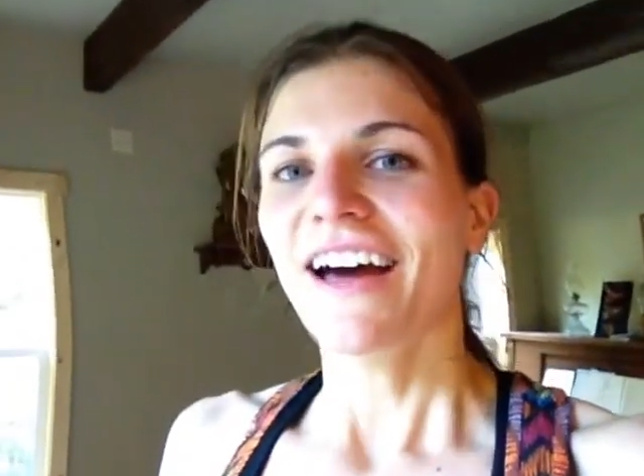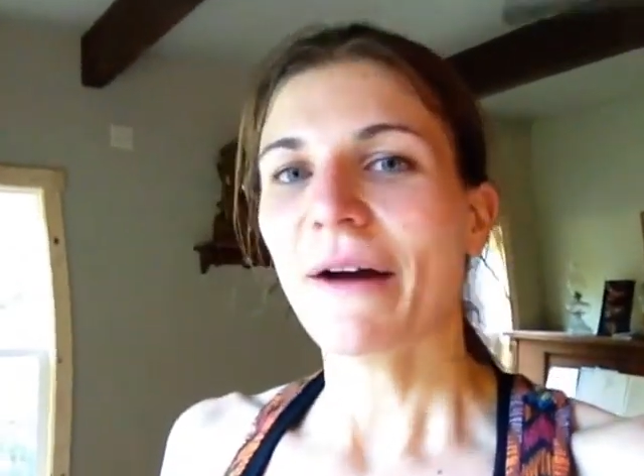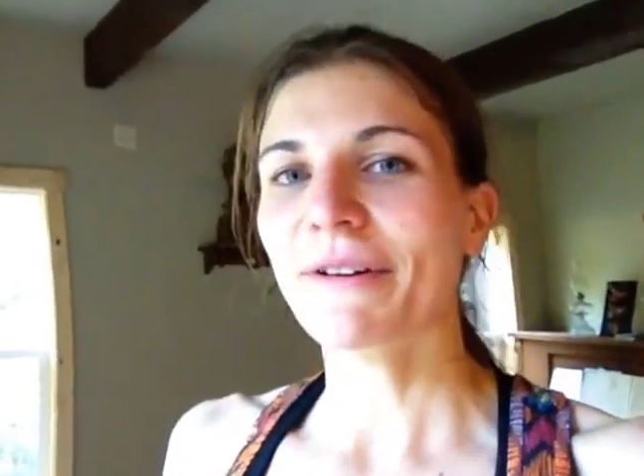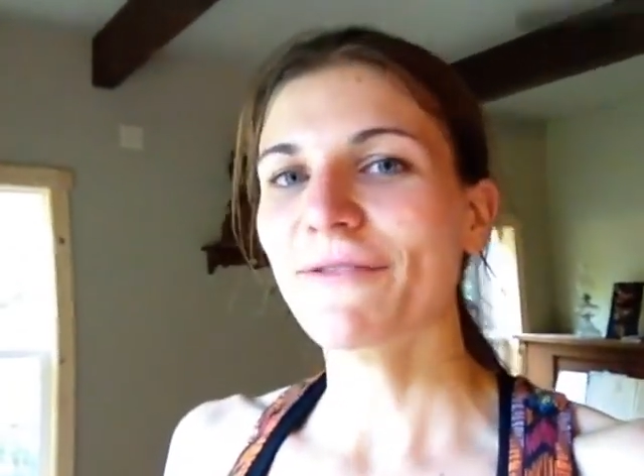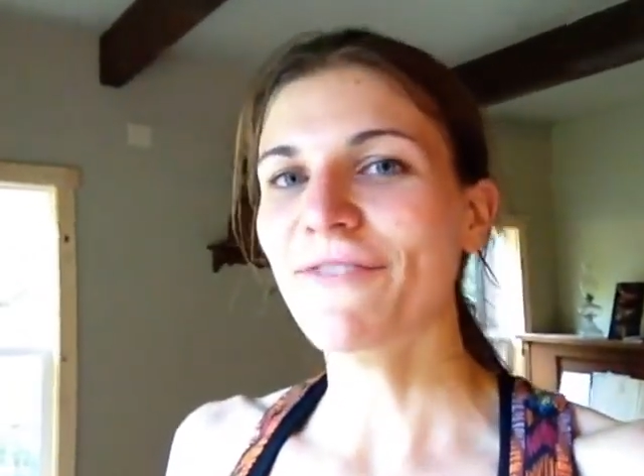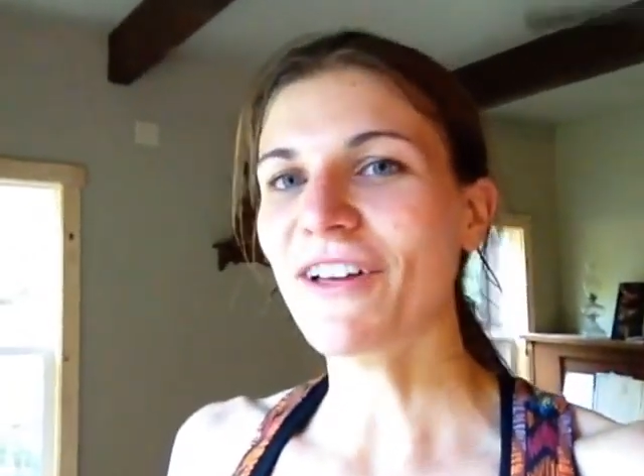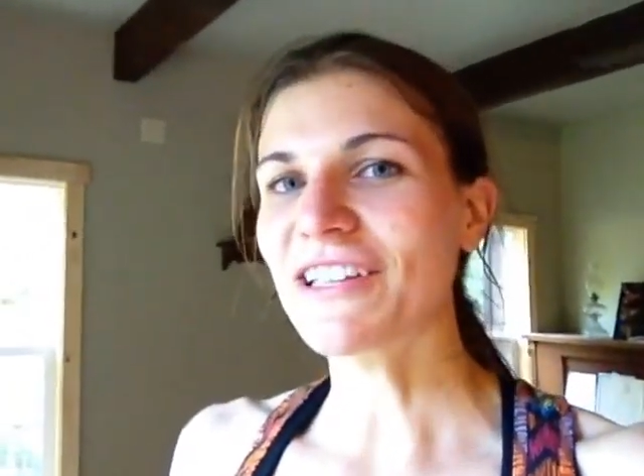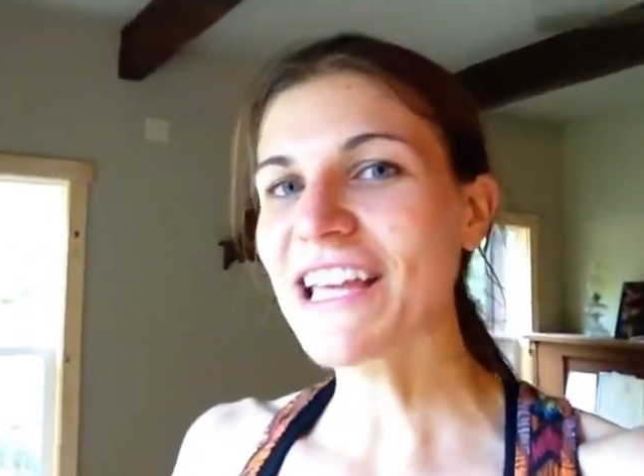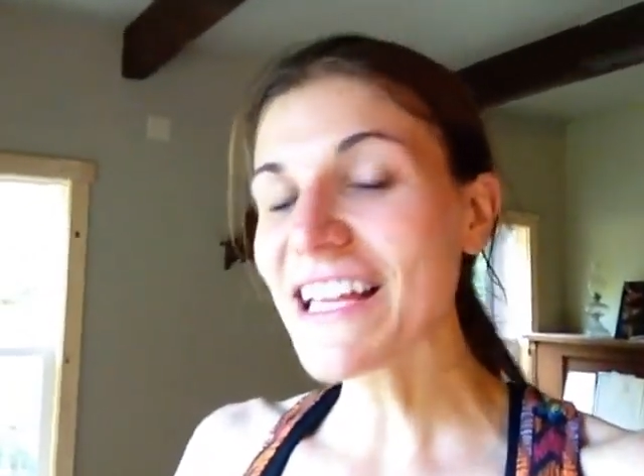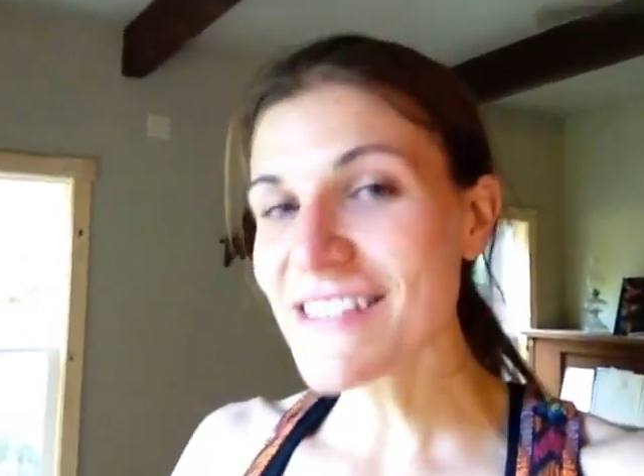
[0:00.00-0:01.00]
I would have felt
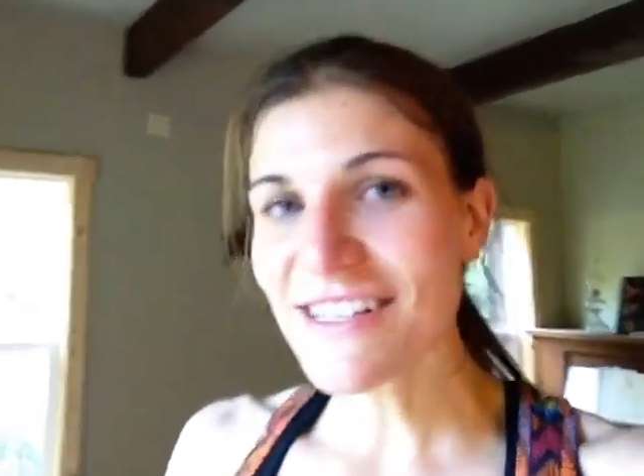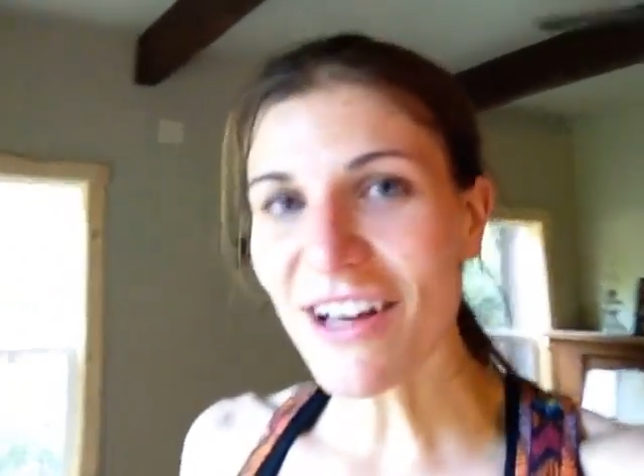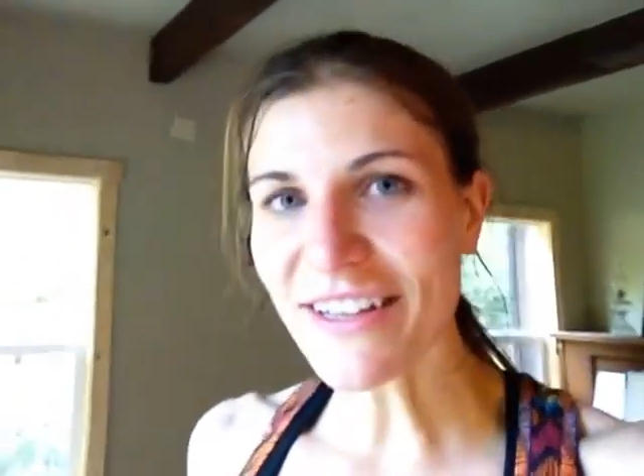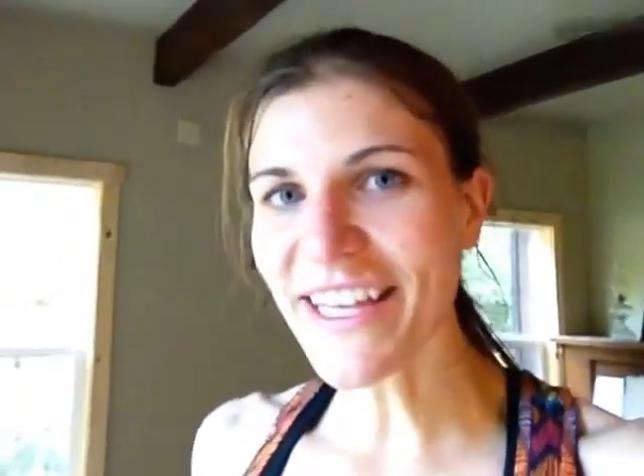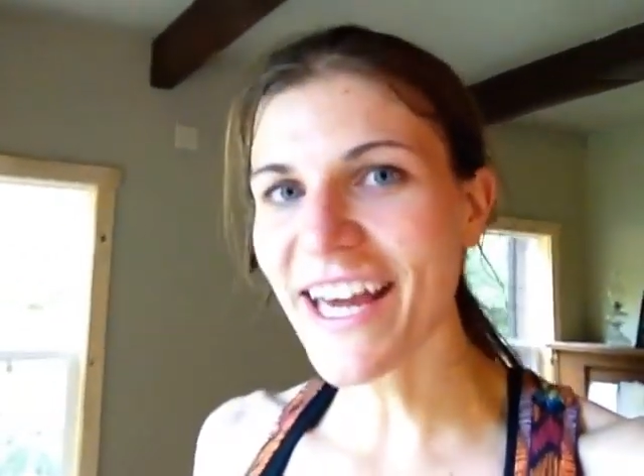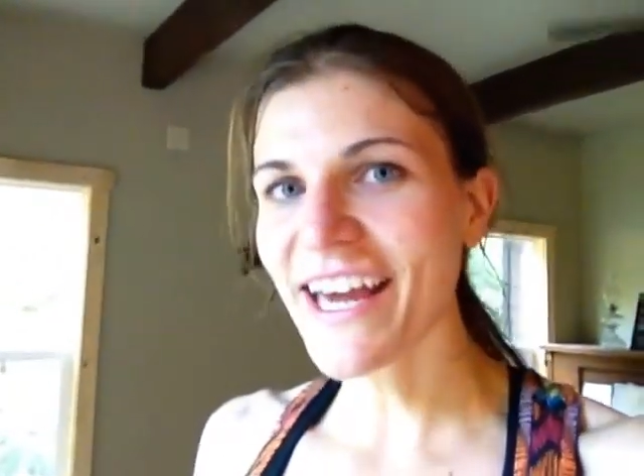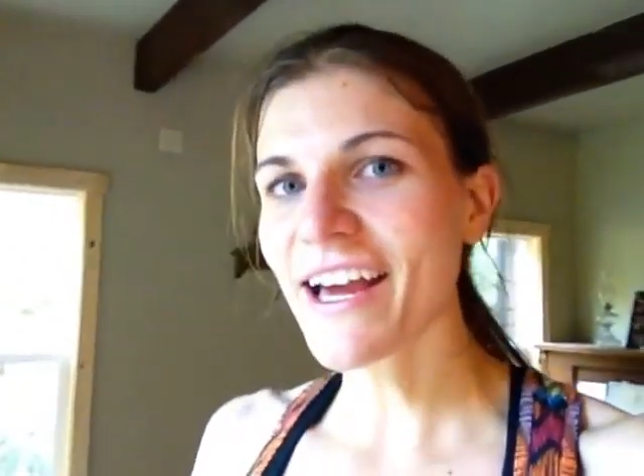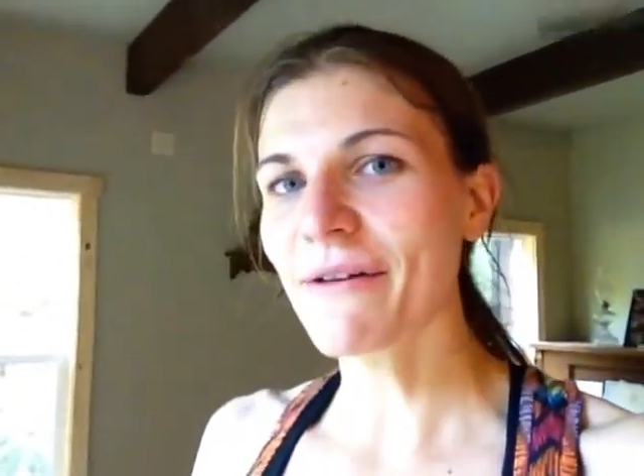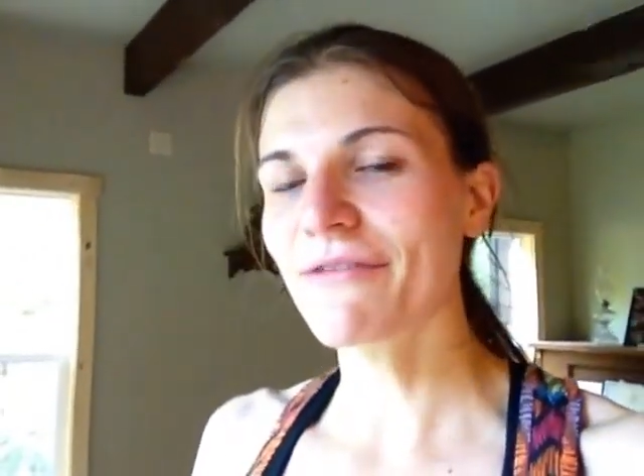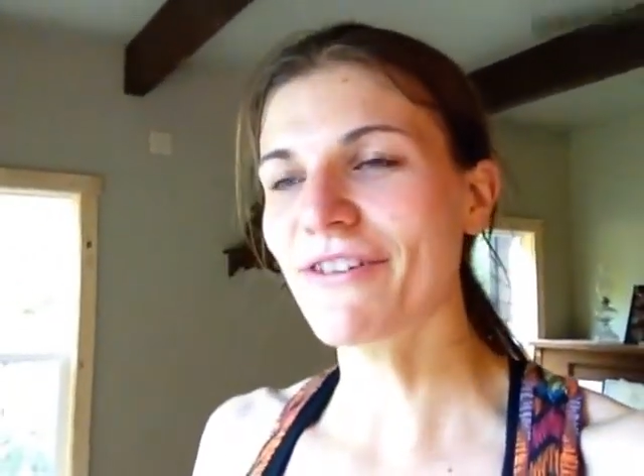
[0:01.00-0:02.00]
lazy all day.
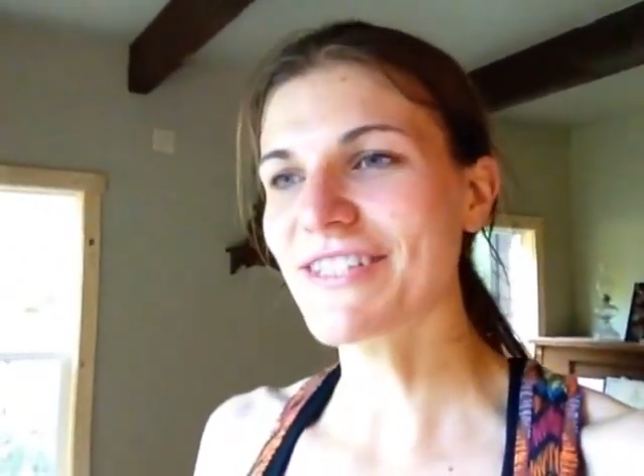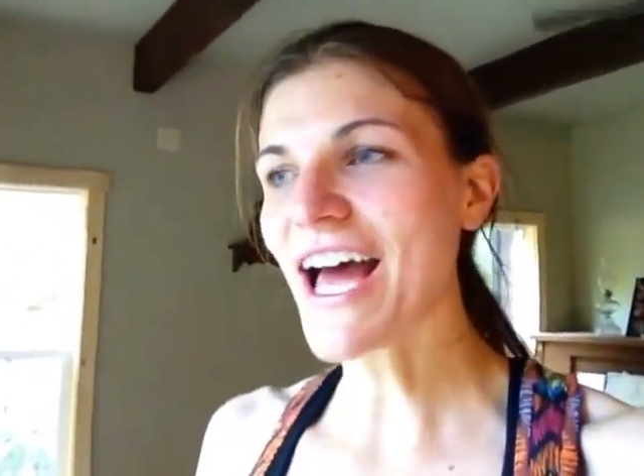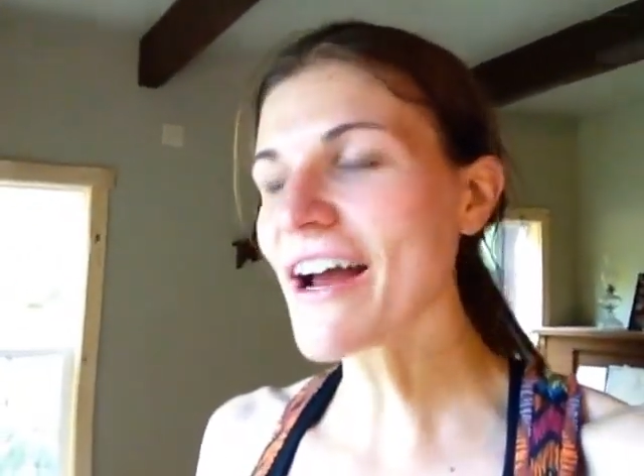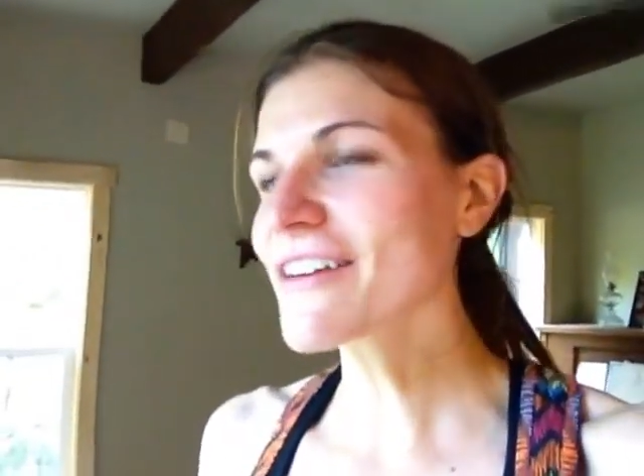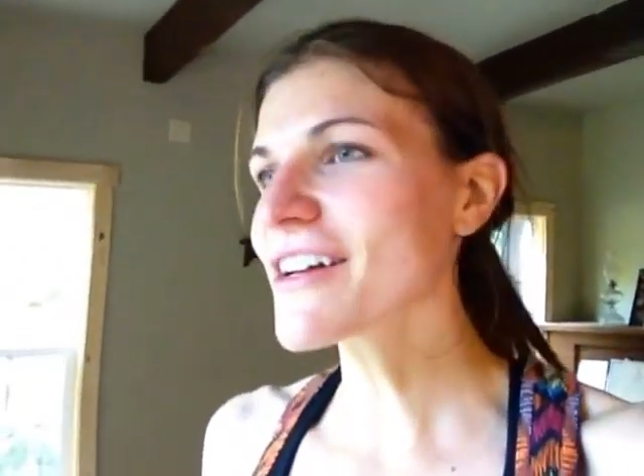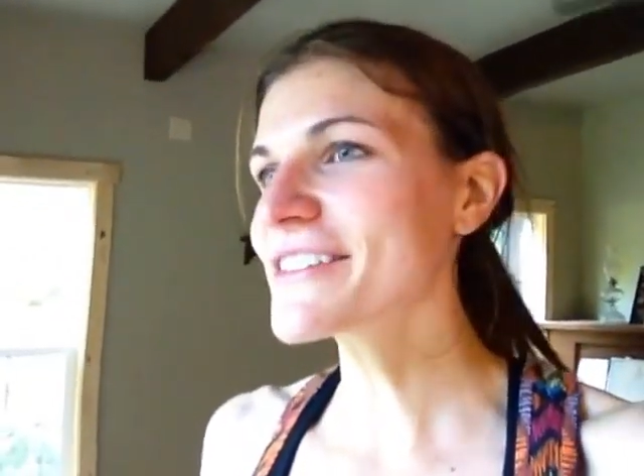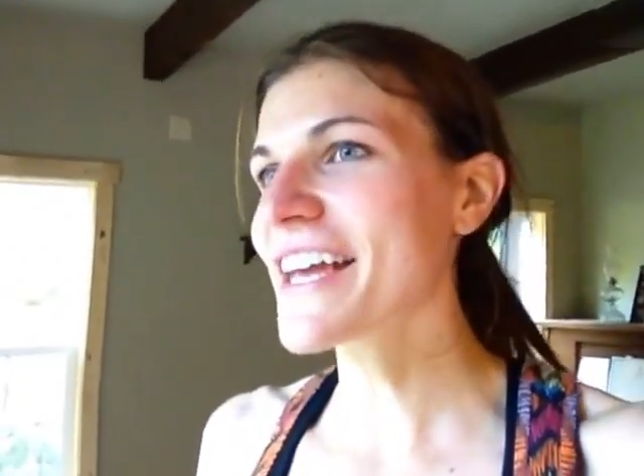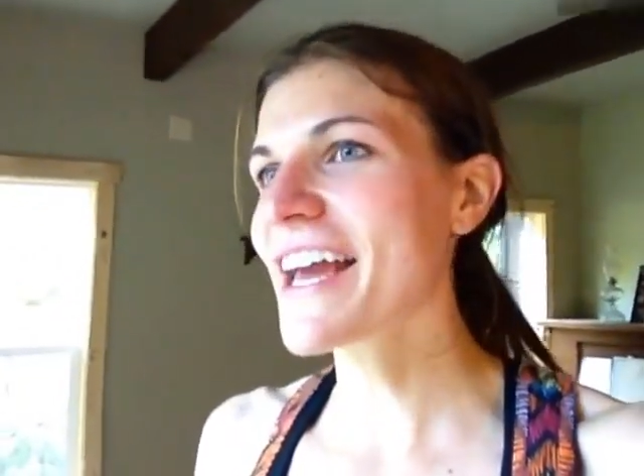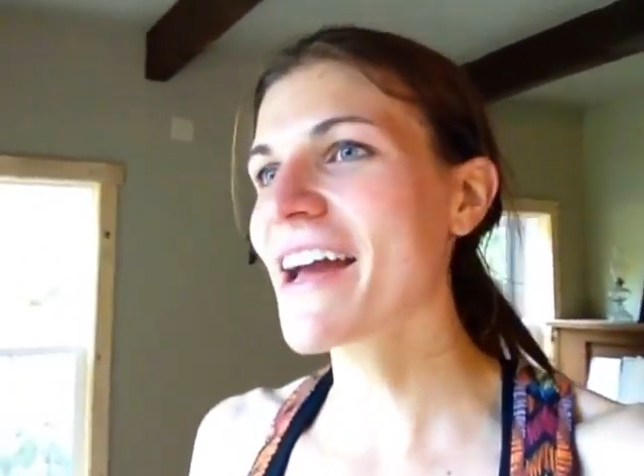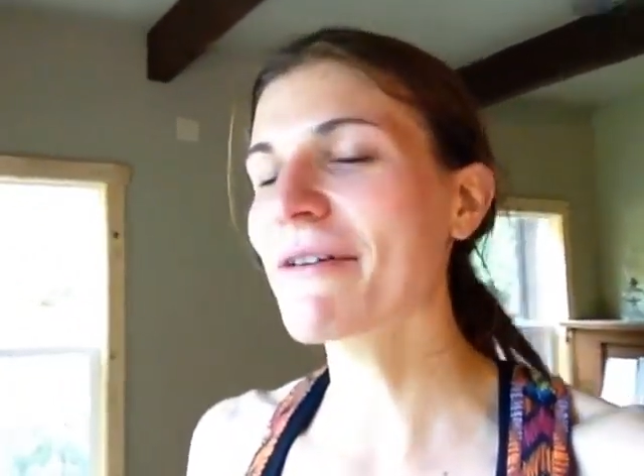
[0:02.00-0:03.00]
I would have felt tired all day.